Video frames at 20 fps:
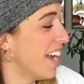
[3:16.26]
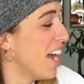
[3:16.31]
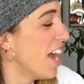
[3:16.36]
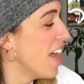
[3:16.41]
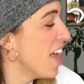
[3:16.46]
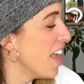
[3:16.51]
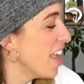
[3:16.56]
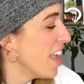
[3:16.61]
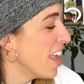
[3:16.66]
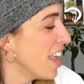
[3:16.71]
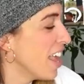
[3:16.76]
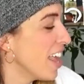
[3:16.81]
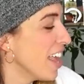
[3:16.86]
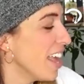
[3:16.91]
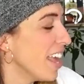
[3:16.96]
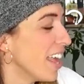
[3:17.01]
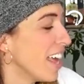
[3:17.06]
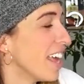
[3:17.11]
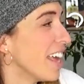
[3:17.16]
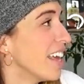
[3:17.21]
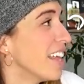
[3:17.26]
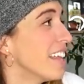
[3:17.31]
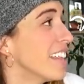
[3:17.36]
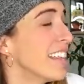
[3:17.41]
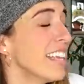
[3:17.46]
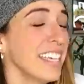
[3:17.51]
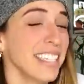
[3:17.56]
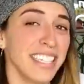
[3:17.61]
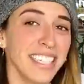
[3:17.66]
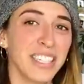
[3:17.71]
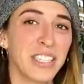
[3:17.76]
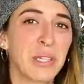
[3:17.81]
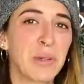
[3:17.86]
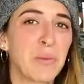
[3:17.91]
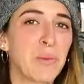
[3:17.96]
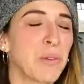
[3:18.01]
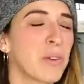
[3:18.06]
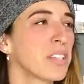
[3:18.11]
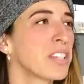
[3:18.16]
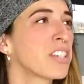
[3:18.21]
It's bad. This
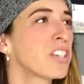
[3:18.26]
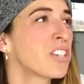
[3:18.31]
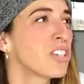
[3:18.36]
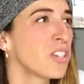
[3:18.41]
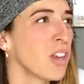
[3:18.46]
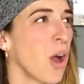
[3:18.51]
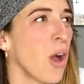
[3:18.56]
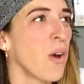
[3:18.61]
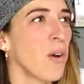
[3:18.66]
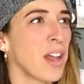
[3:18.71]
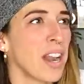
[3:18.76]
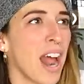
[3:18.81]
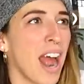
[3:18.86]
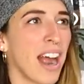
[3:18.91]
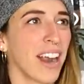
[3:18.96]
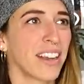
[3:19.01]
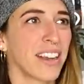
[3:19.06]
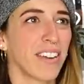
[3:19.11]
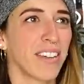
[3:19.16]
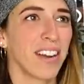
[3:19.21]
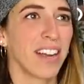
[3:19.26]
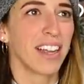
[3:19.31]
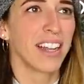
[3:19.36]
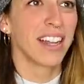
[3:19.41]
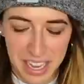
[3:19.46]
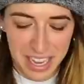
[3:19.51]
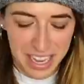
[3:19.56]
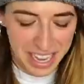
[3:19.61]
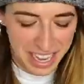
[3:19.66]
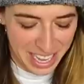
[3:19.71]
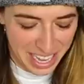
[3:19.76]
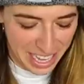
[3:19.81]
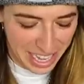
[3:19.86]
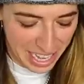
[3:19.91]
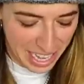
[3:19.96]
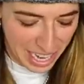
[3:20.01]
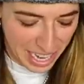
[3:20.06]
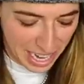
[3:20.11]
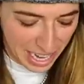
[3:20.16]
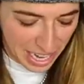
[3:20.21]
is so inaccurate. Are we doing
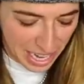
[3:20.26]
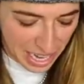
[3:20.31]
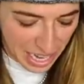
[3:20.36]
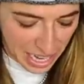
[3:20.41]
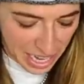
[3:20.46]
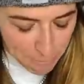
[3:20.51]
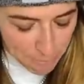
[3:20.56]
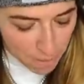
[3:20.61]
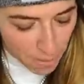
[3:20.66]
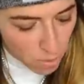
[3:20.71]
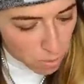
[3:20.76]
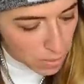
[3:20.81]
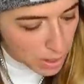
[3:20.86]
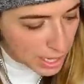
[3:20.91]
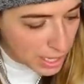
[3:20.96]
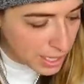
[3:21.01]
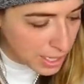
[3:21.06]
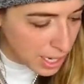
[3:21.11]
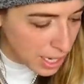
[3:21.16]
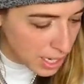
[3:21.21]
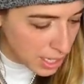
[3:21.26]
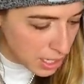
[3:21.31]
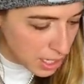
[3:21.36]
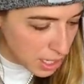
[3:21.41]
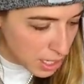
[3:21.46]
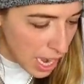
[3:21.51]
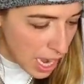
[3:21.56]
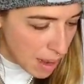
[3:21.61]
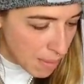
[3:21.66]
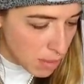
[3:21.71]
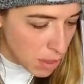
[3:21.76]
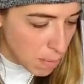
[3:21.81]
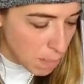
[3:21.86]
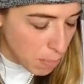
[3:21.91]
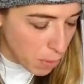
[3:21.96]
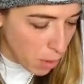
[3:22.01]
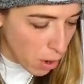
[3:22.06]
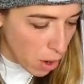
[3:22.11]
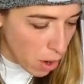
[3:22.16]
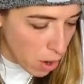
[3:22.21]
it wrong? No, it says aim the
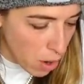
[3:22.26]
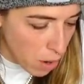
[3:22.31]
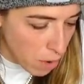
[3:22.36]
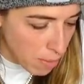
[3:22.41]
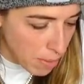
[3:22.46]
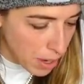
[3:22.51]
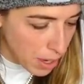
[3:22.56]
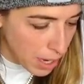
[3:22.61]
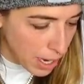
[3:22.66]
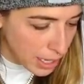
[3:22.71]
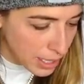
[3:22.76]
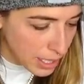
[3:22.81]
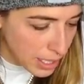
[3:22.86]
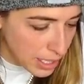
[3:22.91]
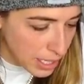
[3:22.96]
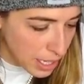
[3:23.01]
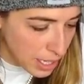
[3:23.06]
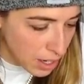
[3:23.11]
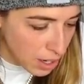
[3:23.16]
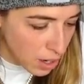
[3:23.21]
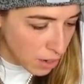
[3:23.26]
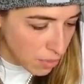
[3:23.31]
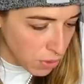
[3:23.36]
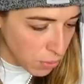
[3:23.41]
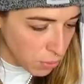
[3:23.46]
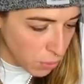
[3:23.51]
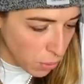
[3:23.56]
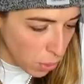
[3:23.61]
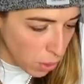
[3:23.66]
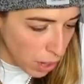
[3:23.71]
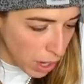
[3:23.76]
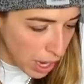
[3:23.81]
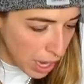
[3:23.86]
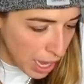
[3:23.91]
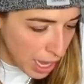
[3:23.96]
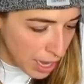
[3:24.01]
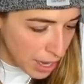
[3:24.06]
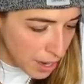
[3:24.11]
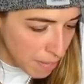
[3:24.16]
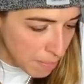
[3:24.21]
probe at the center of the
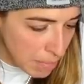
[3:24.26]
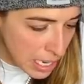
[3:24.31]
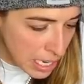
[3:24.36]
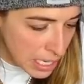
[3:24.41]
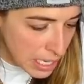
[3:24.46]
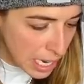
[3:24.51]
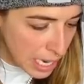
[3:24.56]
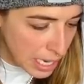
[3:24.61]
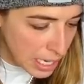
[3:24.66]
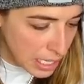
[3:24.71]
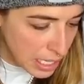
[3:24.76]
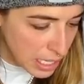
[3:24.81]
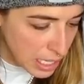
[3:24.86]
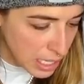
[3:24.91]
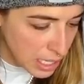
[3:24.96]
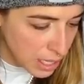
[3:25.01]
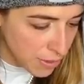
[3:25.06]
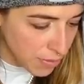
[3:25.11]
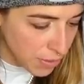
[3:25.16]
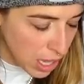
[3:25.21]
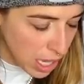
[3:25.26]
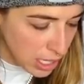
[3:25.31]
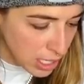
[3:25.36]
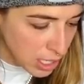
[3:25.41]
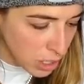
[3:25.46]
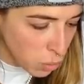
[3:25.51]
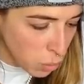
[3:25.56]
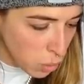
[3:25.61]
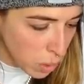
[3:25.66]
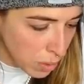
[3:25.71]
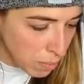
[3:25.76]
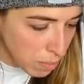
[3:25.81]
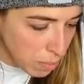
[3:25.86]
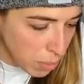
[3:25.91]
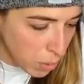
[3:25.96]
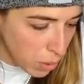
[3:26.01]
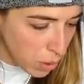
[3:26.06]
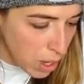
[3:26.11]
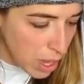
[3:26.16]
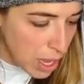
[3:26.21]
forehead, maintain a distance of less than one point.